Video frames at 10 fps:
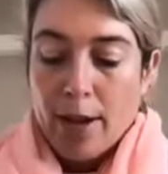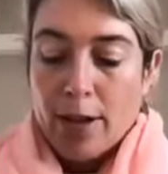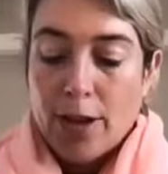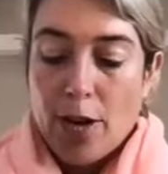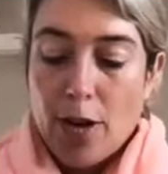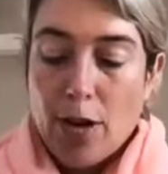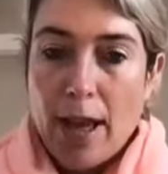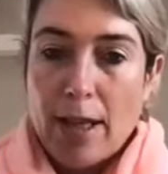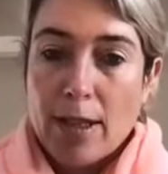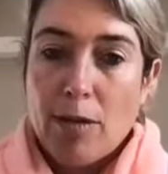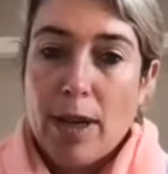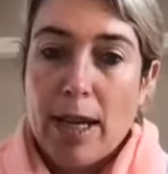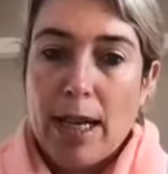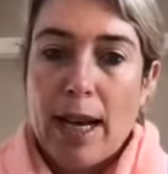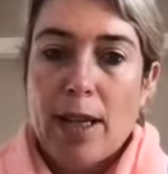So that's a
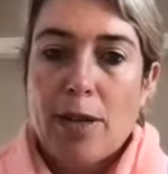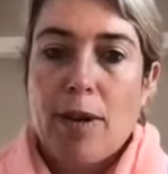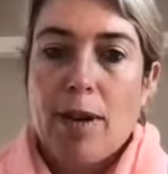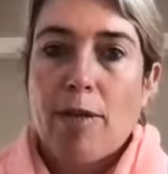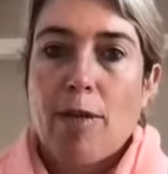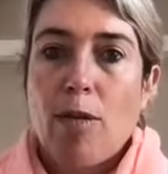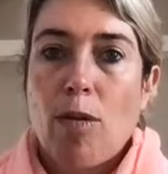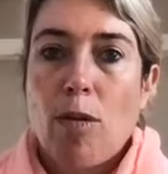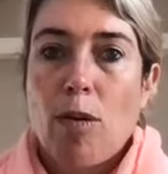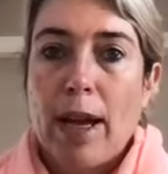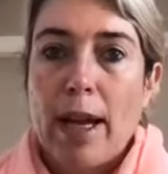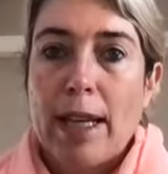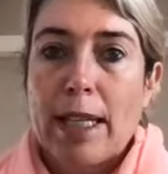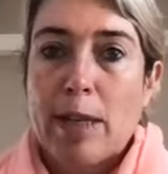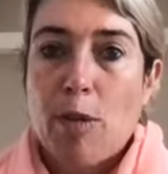really nice one for
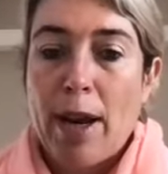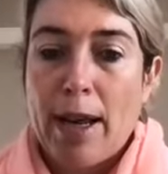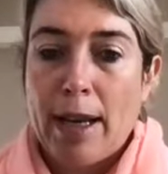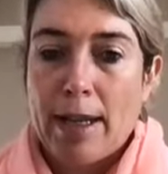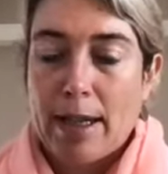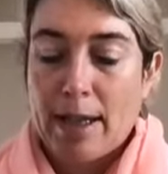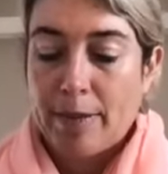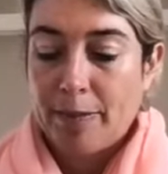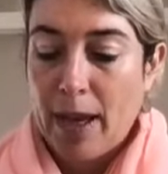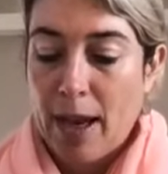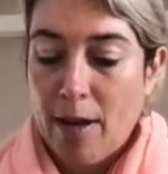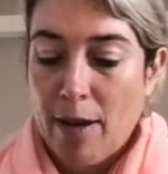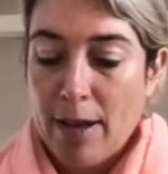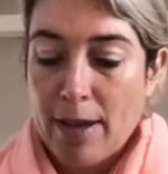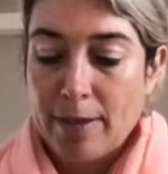any sprained
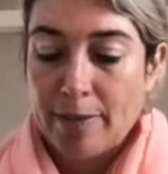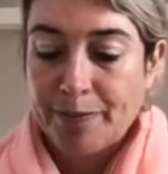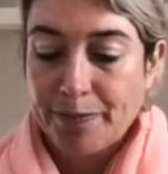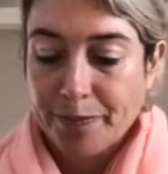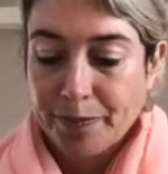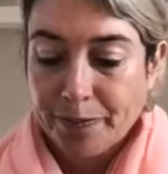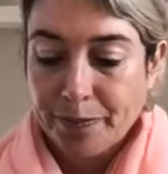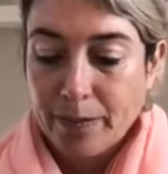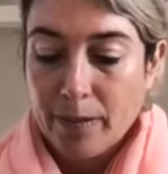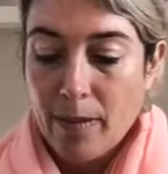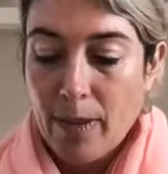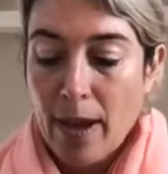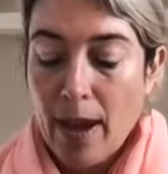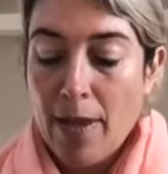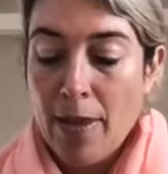areas.
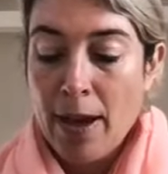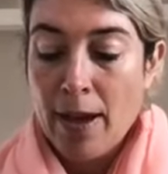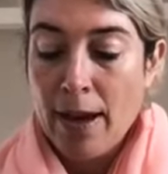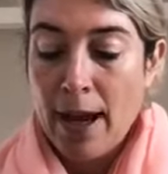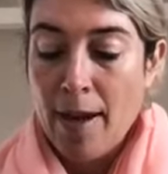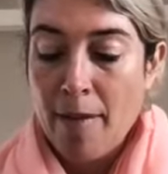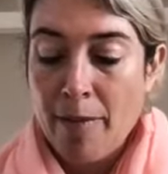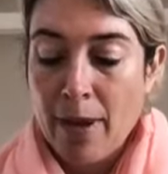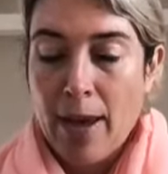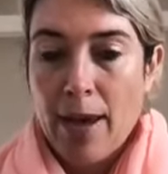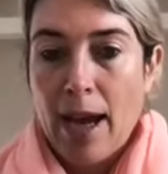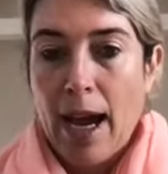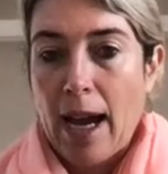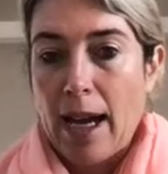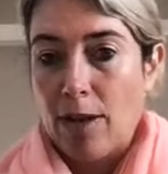And then
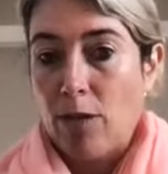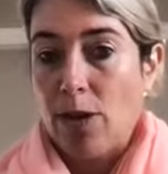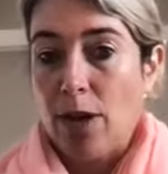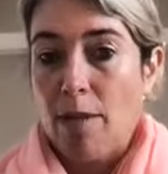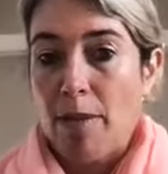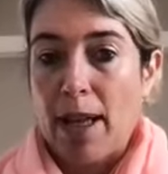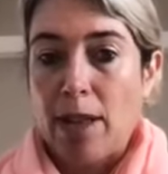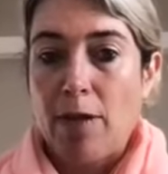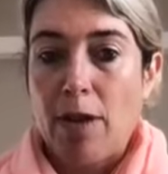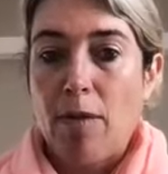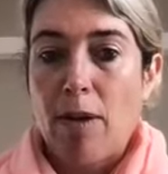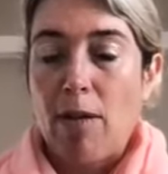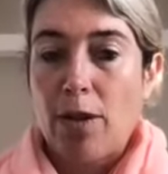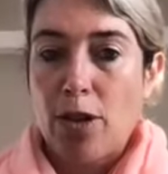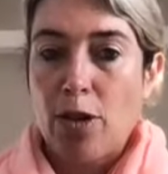it also combines very well
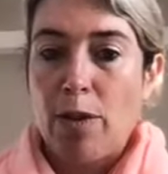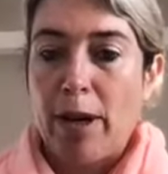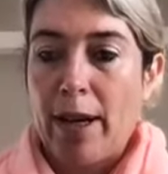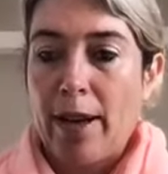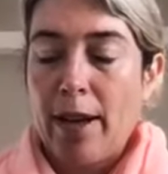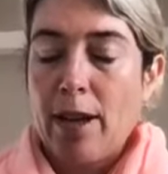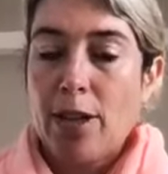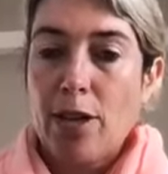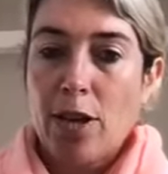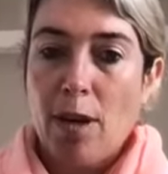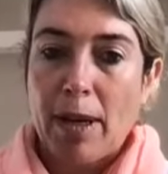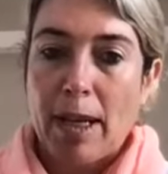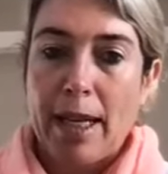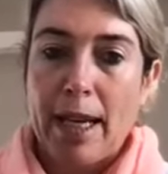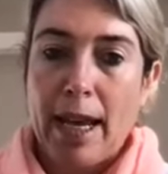with turmeric. So
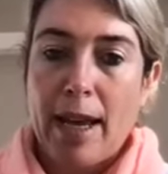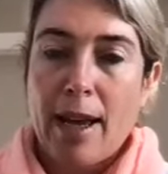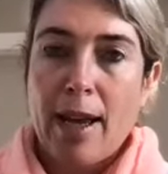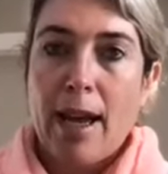topically